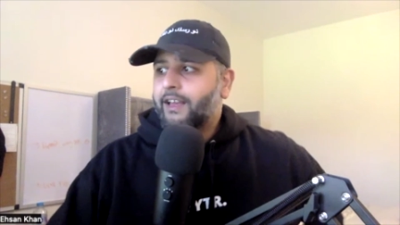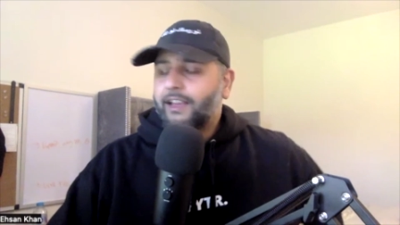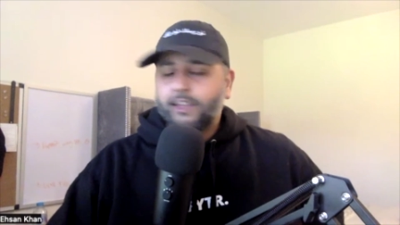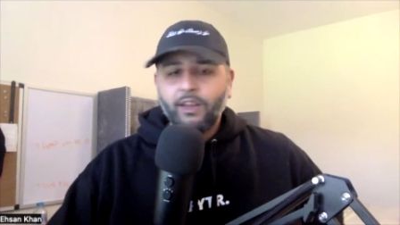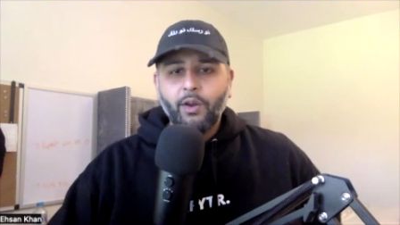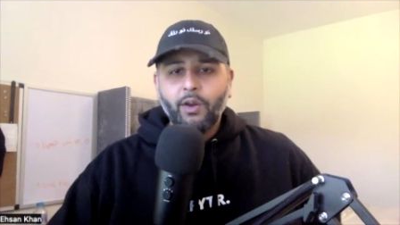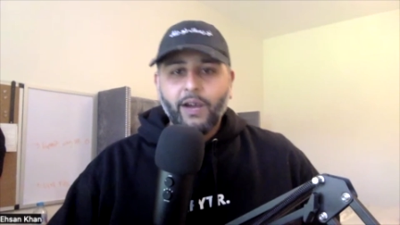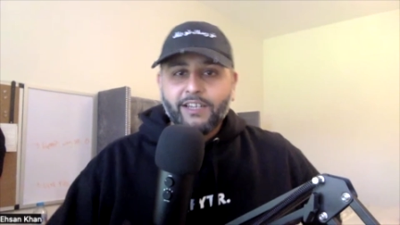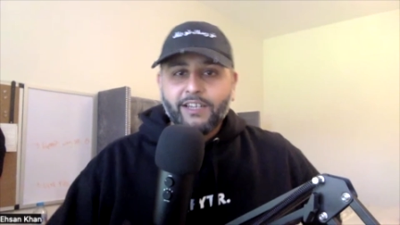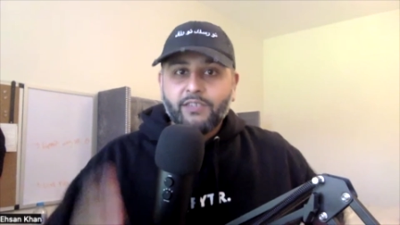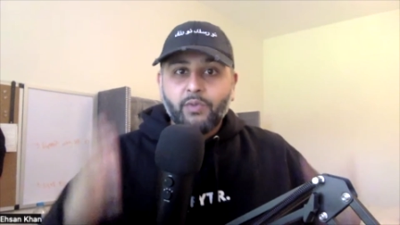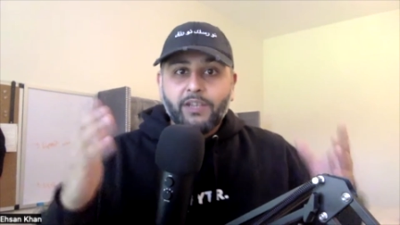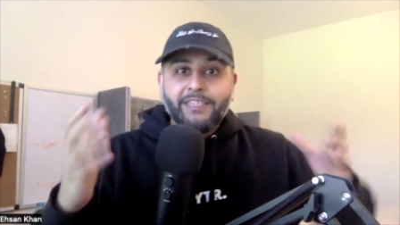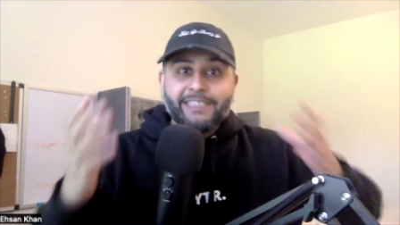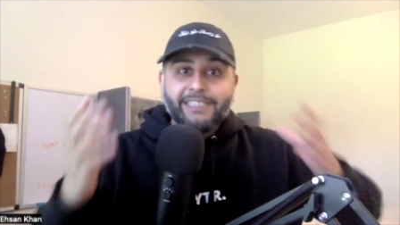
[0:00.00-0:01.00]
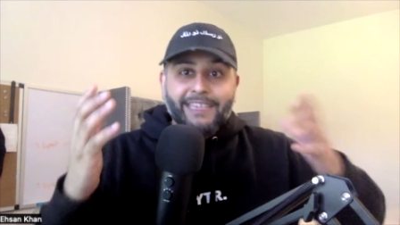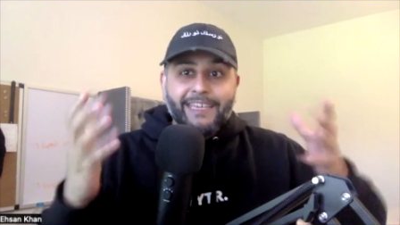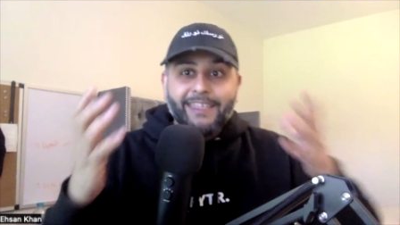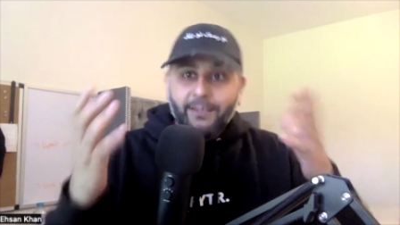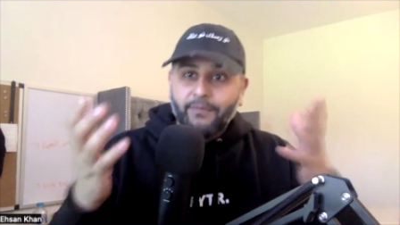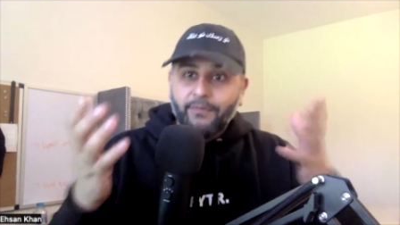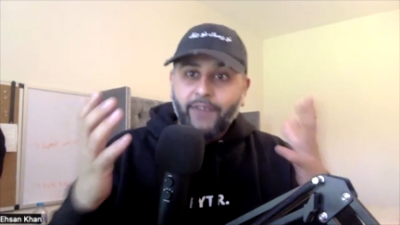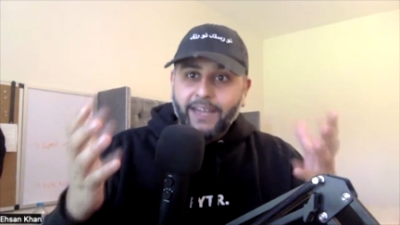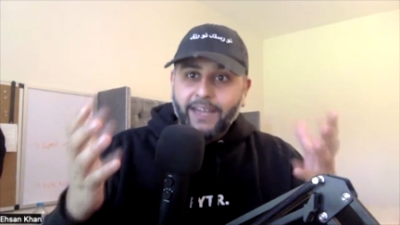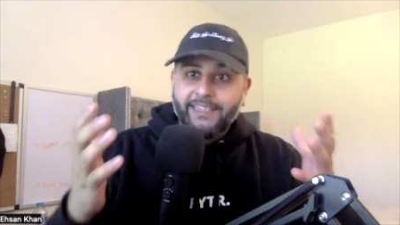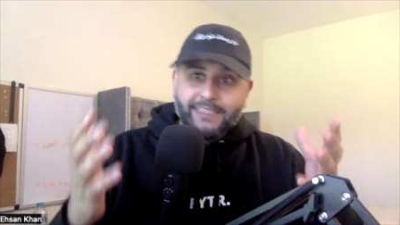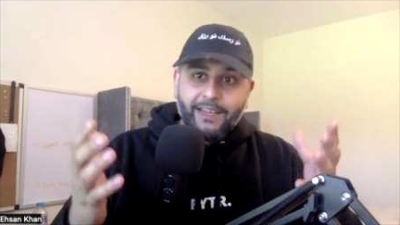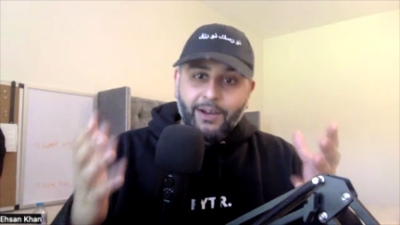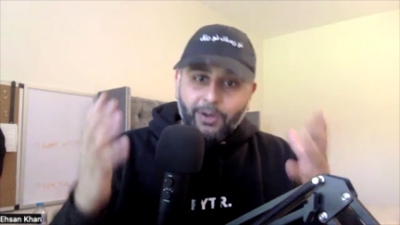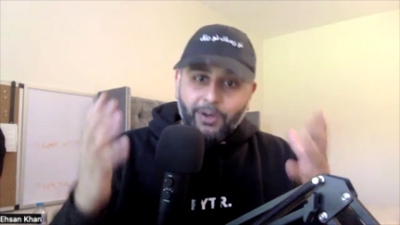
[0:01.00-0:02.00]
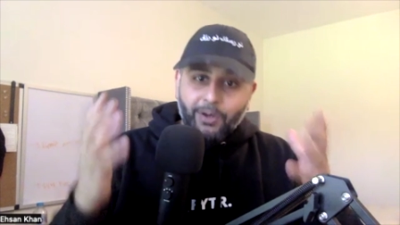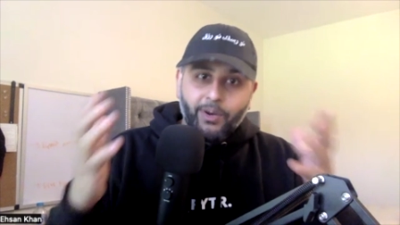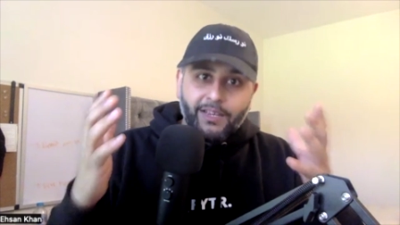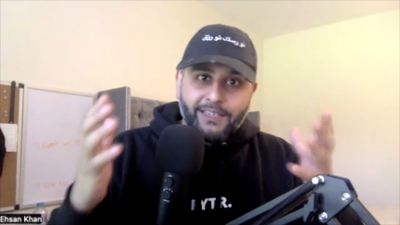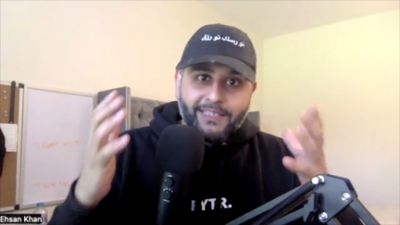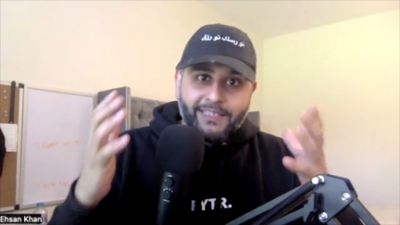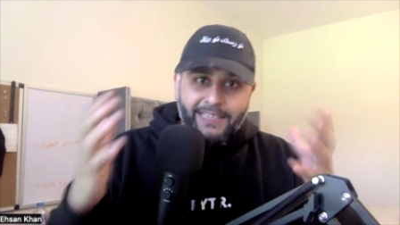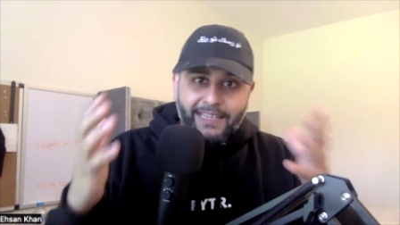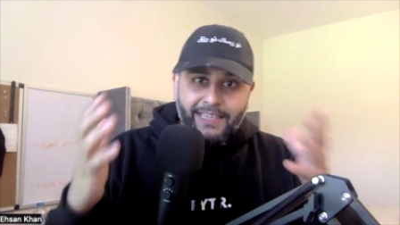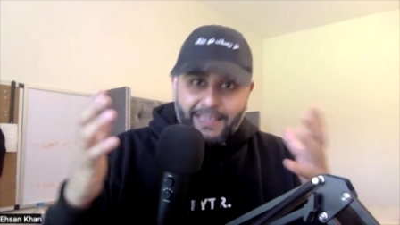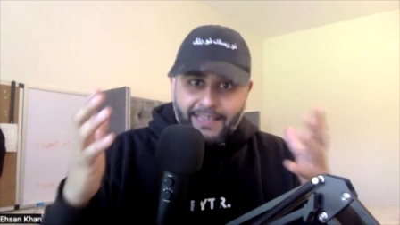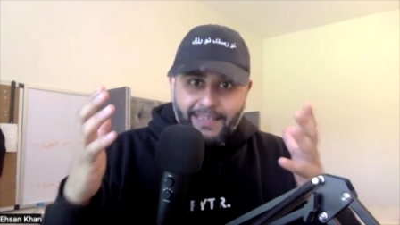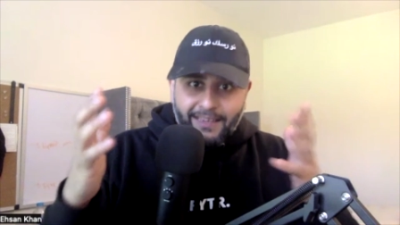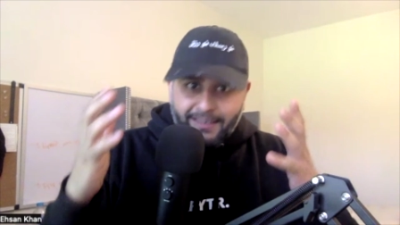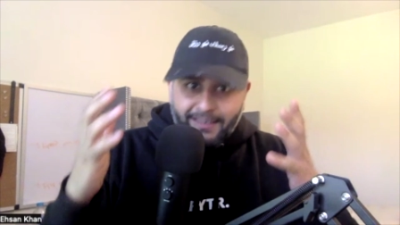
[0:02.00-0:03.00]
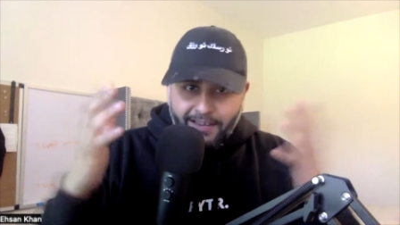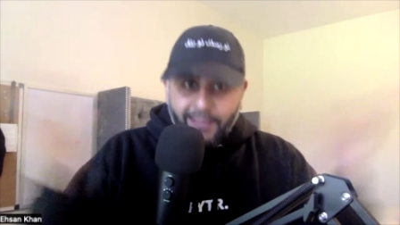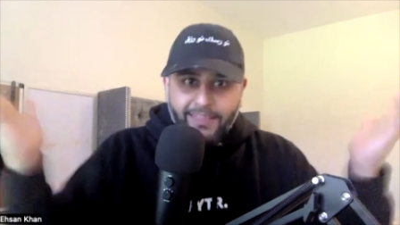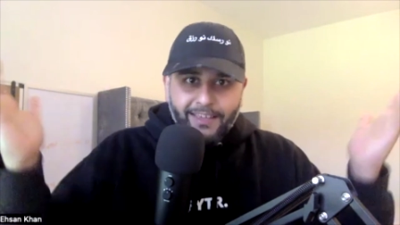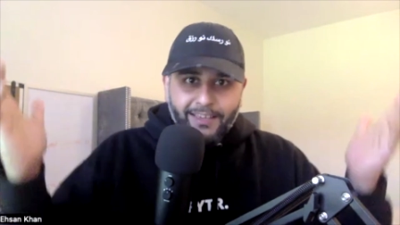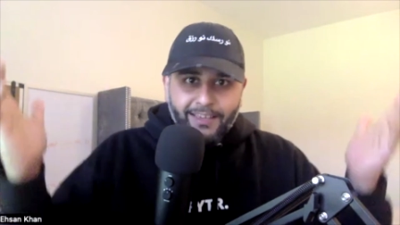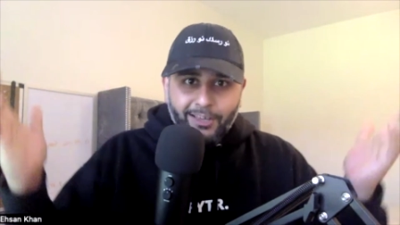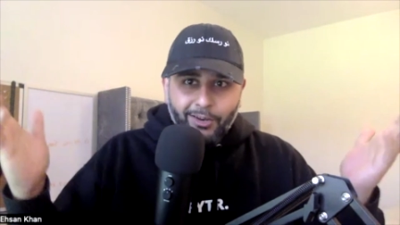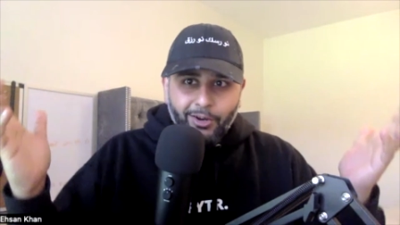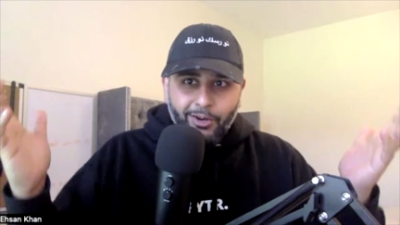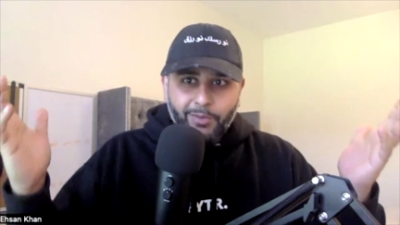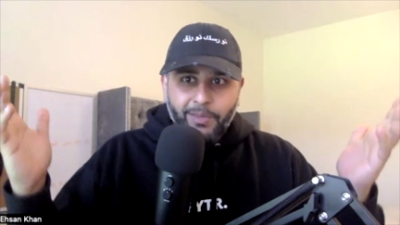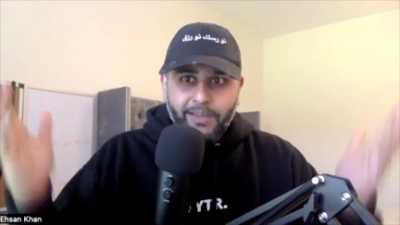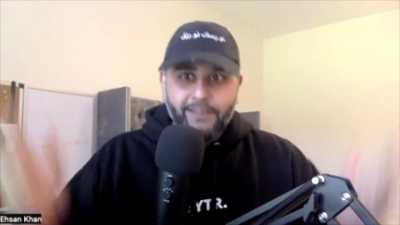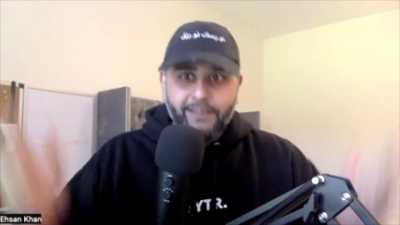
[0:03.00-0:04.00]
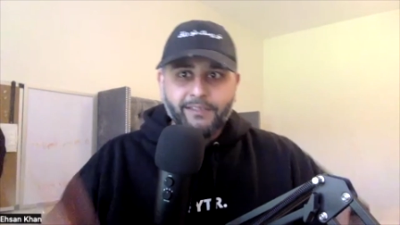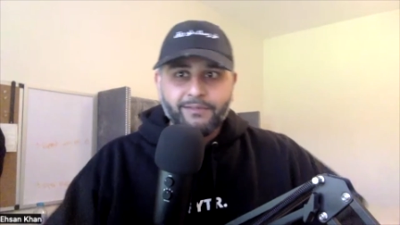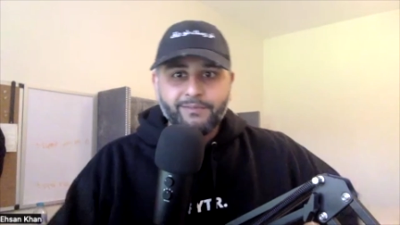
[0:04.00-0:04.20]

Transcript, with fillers: You know, I just mm-hmm. want to see the fights now. I don't want to see nothing. You know what I mean?